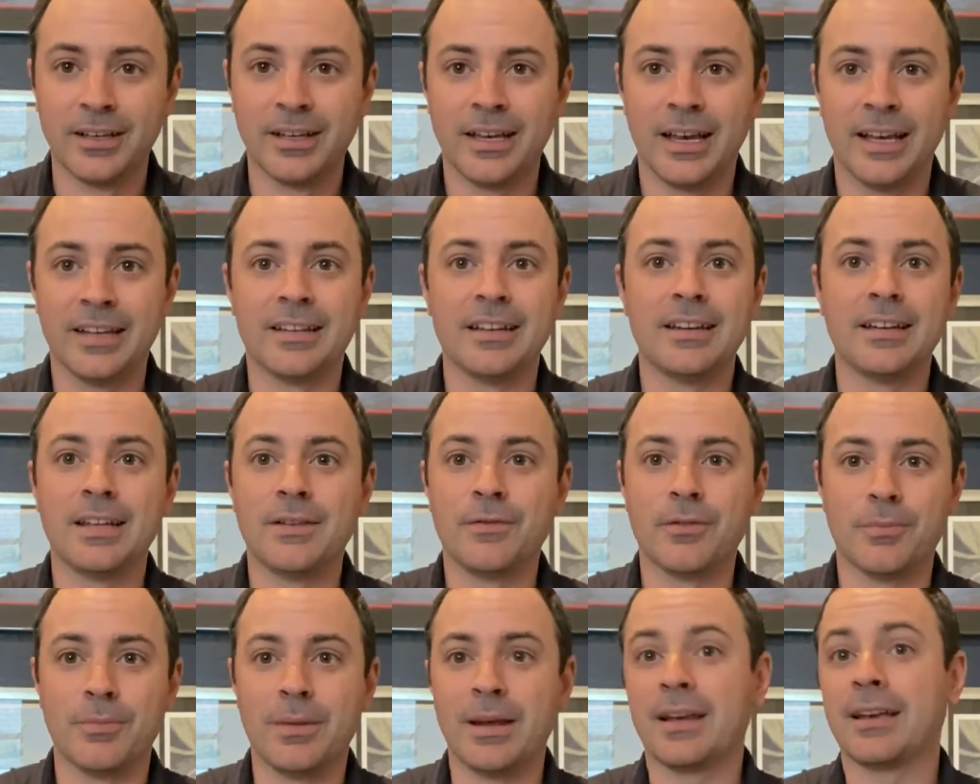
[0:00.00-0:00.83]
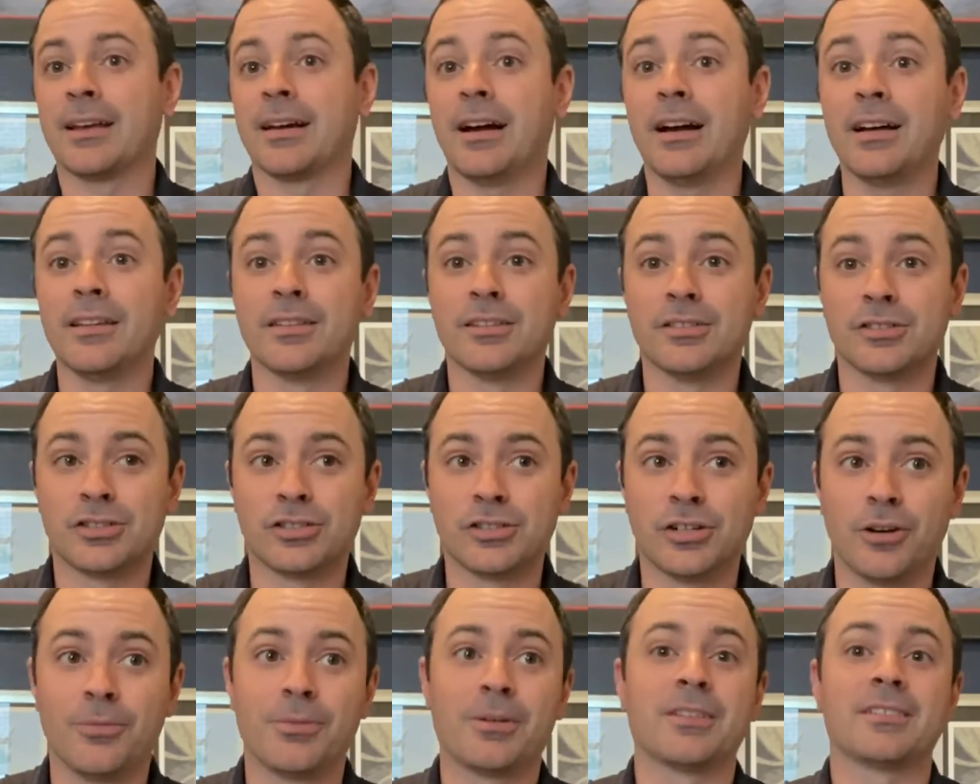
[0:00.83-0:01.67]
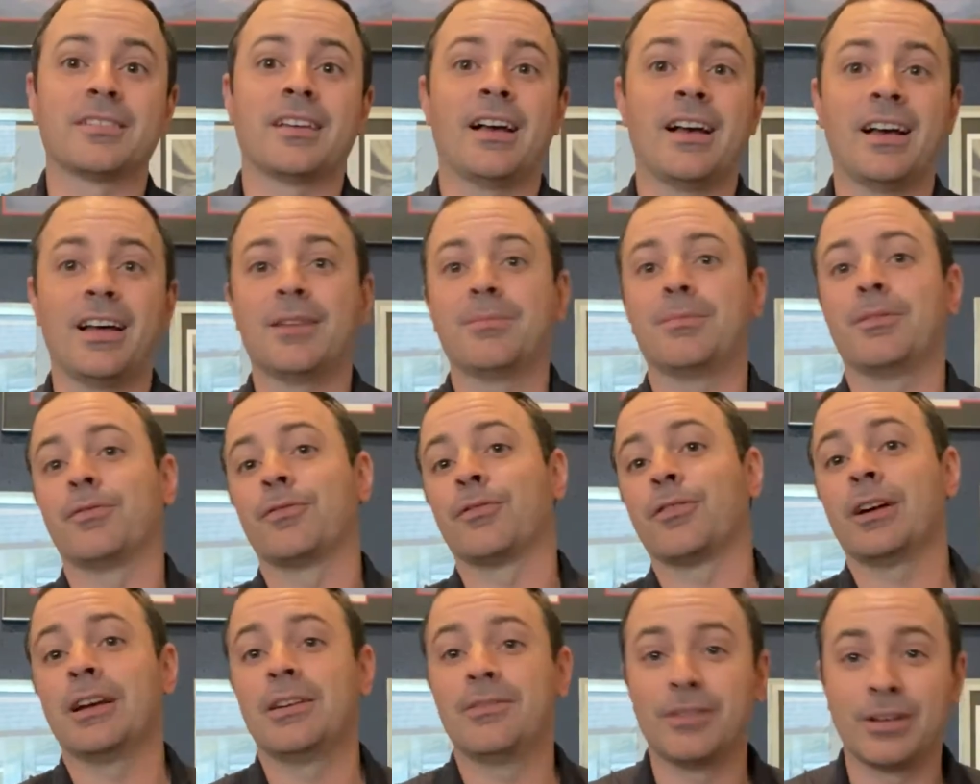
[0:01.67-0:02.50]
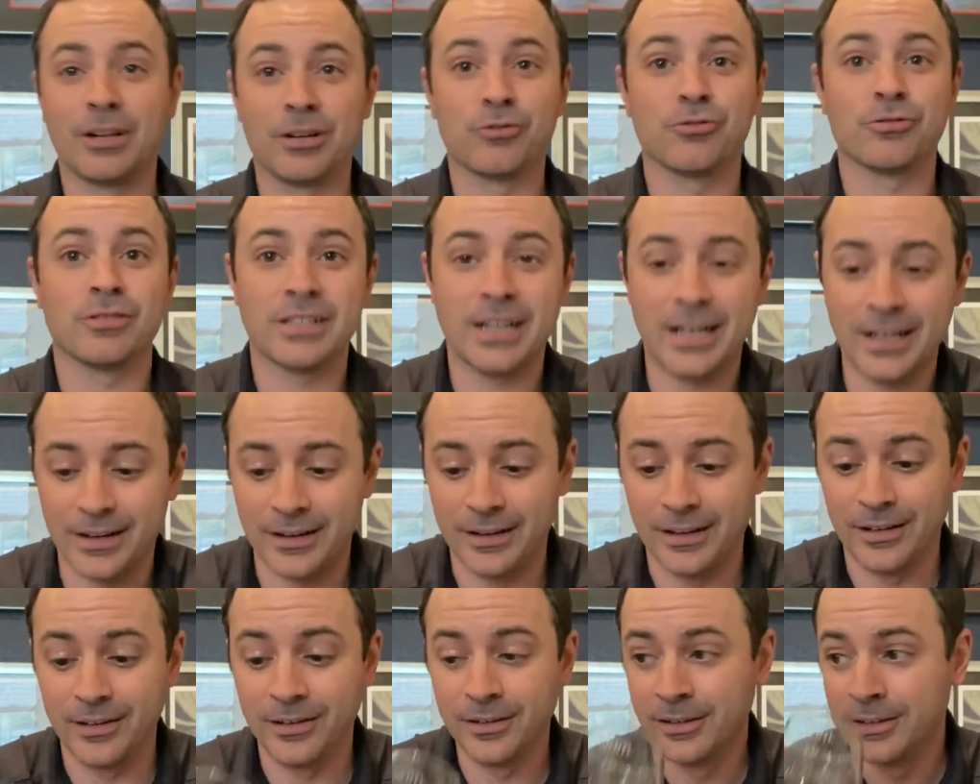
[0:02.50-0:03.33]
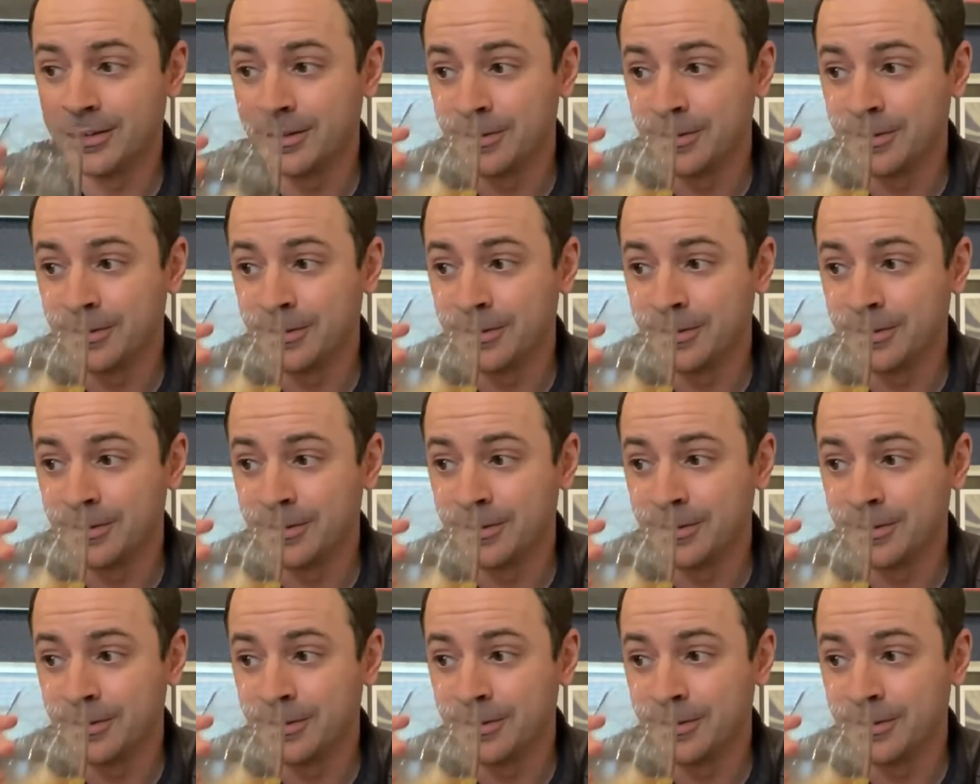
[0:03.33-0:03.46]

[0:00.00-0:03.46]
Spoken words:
It didn't even make it on this show because I had it before I even created it.